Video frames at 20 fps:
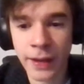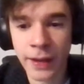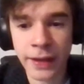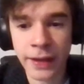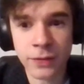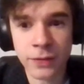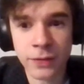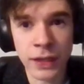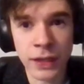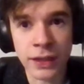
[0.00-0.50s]

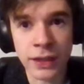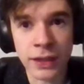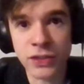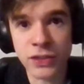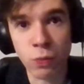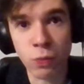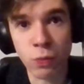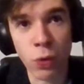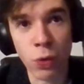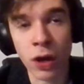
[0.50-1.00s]
like at
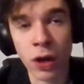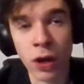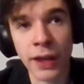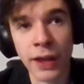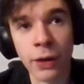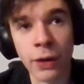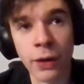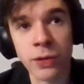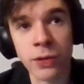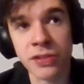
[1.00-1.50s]
least one
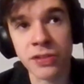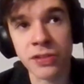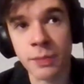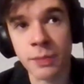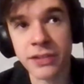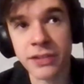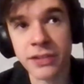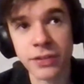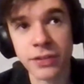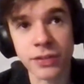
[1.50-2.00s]
online course a
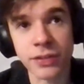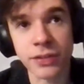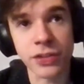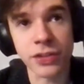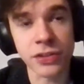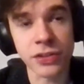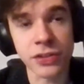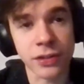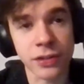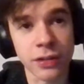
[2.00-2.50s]
semester
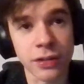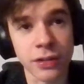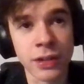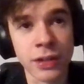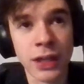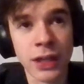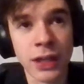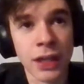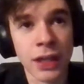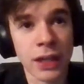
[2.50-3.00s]
just to
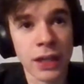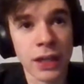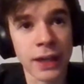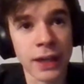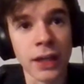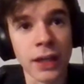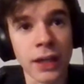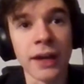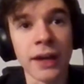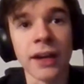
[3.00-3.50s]
like
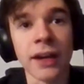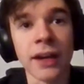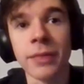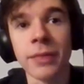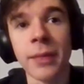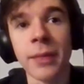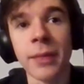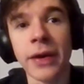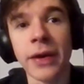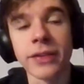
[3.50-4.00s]
lighten up
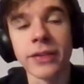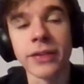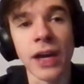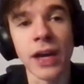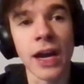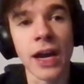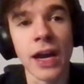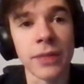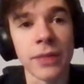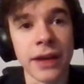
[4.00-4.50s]
the amount of
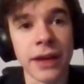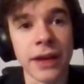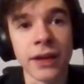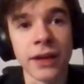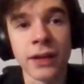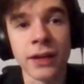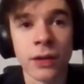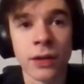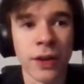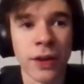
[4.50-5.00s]
time that
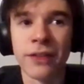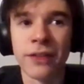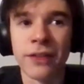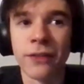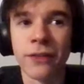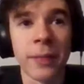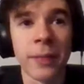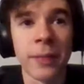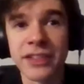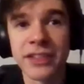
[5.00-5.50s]
or like
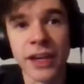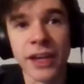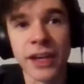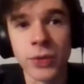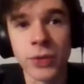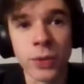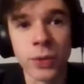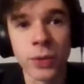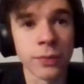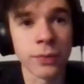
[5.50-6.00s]
free up my
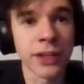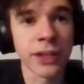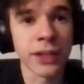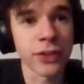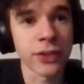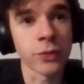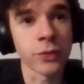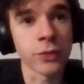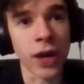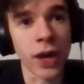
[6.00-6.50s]
schedule a little bit
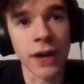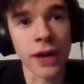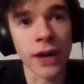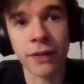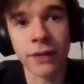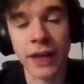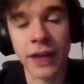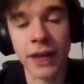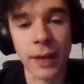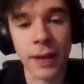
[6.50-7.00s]
so I'm driving
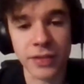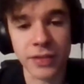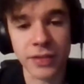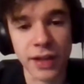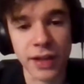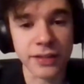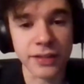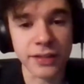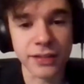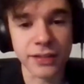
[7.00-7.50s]
to the campus
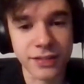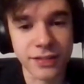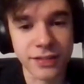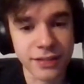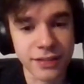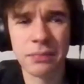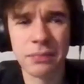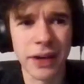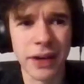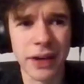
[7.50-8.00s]
less.
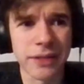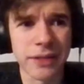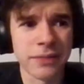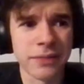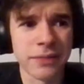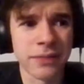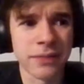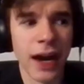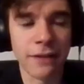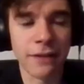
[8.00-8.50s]
But
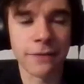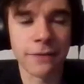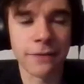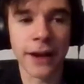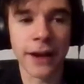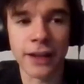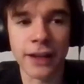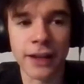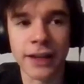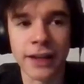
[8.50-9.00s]
I
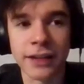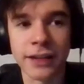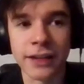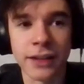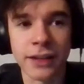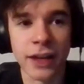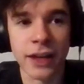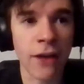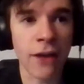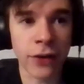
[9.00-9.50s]
find like
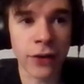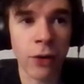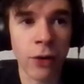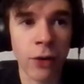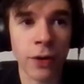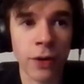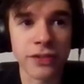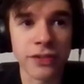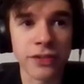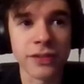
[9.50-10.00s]
every
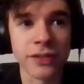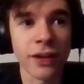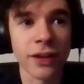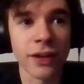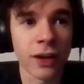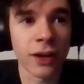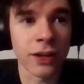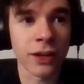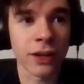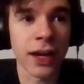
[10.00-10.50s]
course
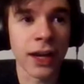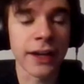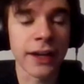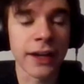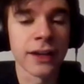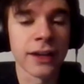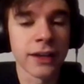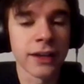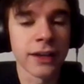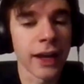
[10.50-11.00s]

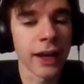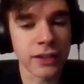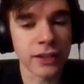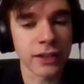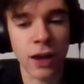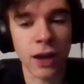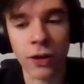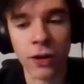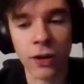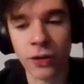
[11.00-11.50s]
online is
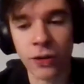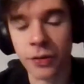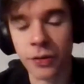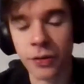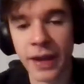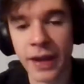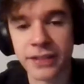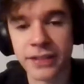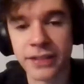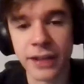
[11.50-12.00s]
a lot harder to
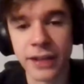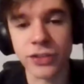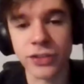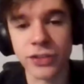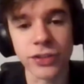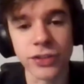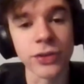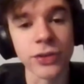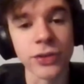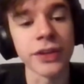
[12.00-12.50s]
pay
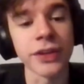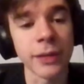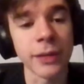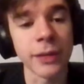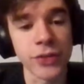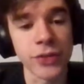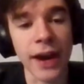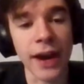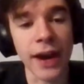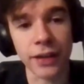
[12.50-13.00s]
attention to and
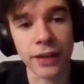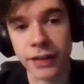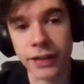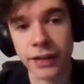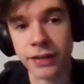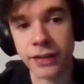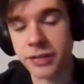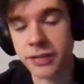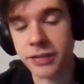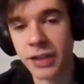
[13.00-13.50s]
keep track of
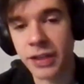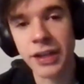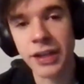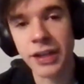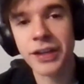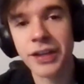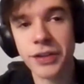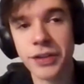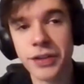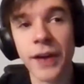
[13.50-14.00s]
things.
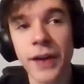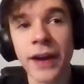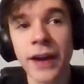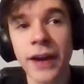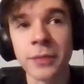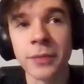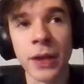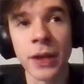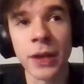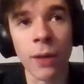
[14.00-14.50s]
So I've had
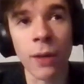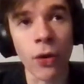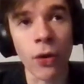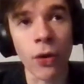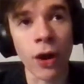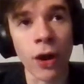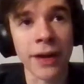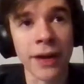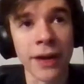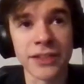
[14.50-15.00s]
to be a lot more
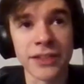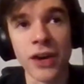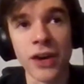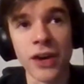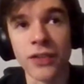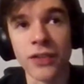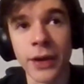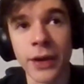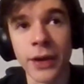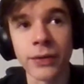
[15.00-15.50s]
on
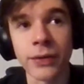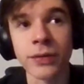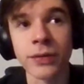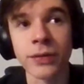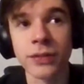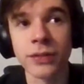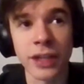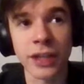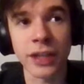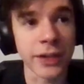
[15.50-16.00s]
myself
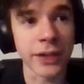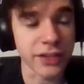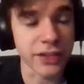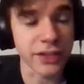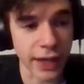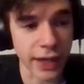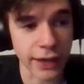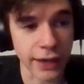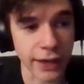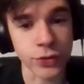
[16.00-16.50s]
about keeping a
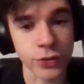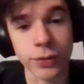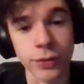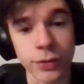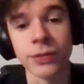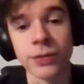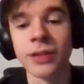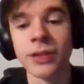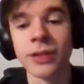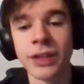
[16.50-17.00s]

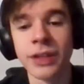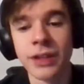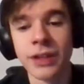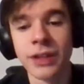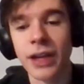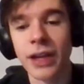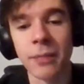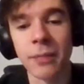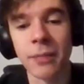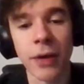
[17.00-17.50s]
schedule
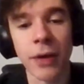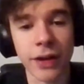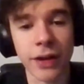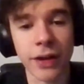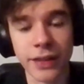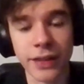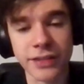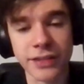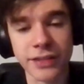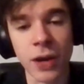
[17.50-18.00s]
and
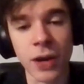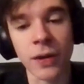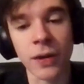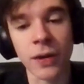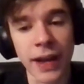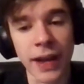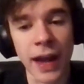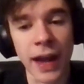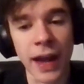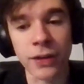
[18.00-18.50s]
marking things down on
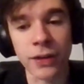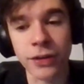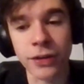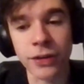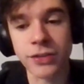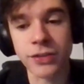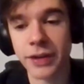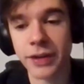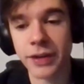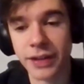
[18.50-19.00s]
a
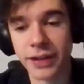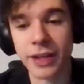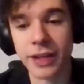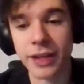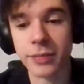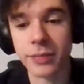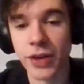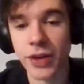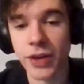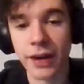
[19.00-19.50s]
calendar so I can
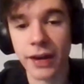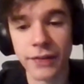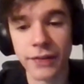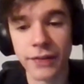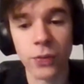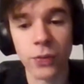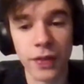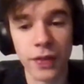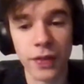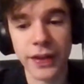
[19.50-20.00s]
keep track of
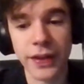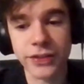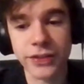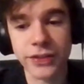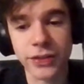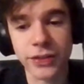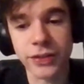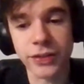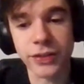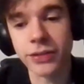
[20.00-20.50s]
like when things
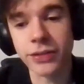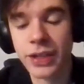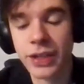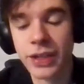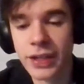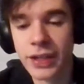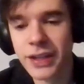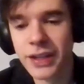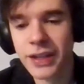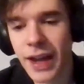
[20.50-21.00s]
are
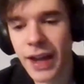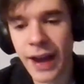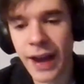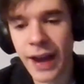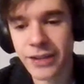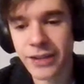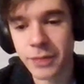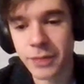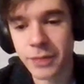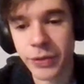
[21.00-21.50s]
due,
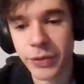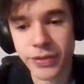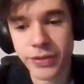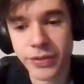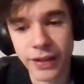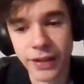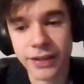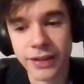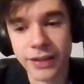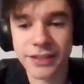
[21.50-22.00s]
as opposed to
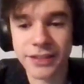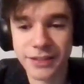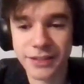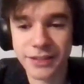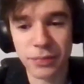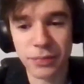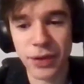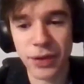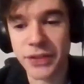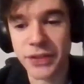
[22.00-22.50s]
like
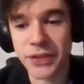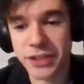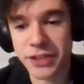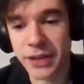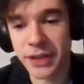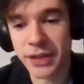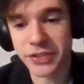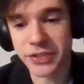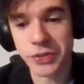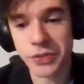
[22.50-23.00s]
previous
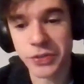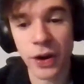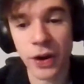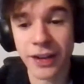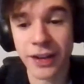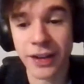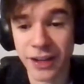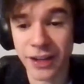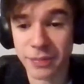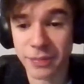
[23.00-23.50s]
semesters where
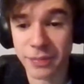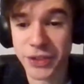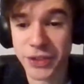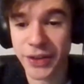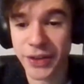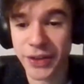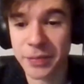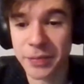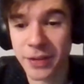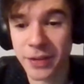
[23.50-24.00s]
I'd end up
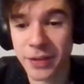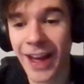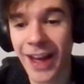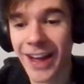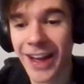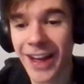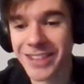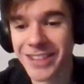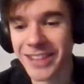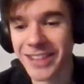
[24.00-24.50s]
showing up to
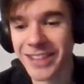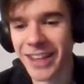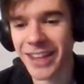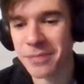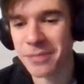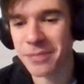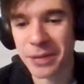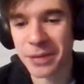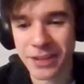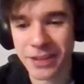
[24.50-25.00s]
class and then
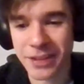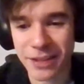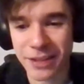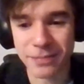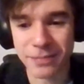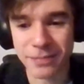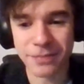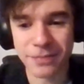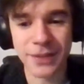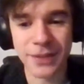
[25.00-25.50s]
I'd be able to
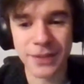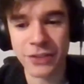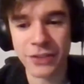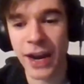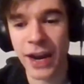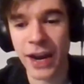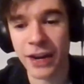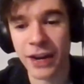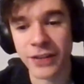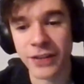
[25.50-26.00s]
keep
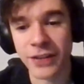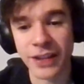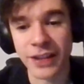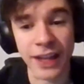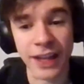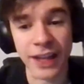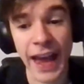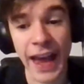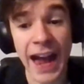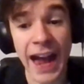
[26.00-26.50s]
track of it,
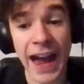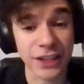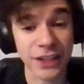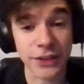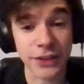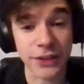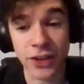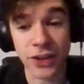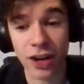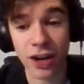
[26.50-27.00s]
like
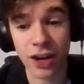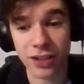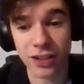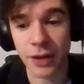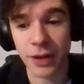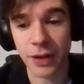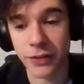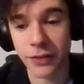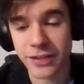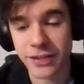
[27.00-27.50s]
actively talk to
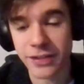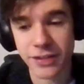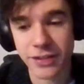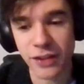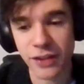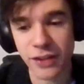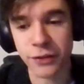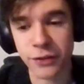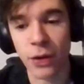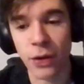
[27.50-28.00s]
my friends and
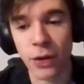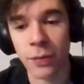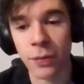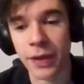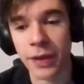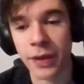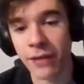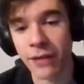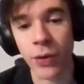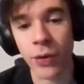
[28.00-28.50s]
stuff about what
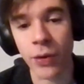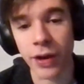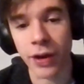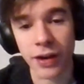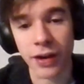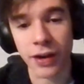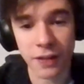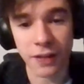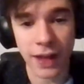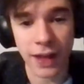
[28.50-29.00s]
we have going
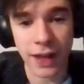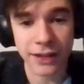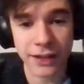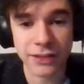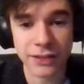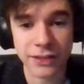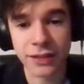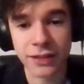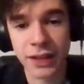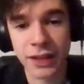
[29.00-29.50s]
on in the
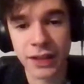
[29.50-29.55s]
class,